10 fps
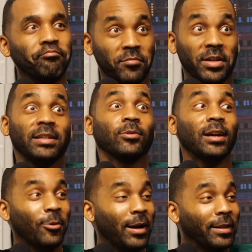That's
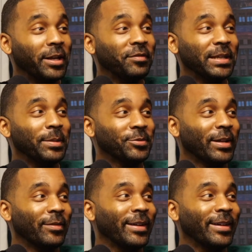probably why I love chips or
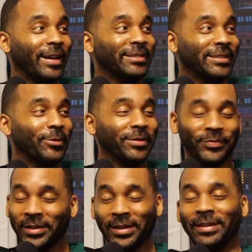whatever. Yeah, that shit was
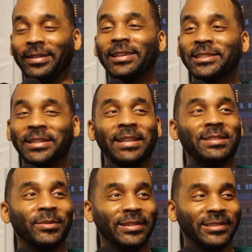fucking conditioned into
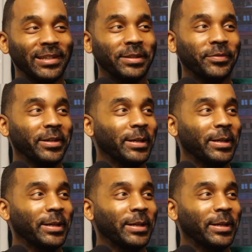me to shut the fuck up.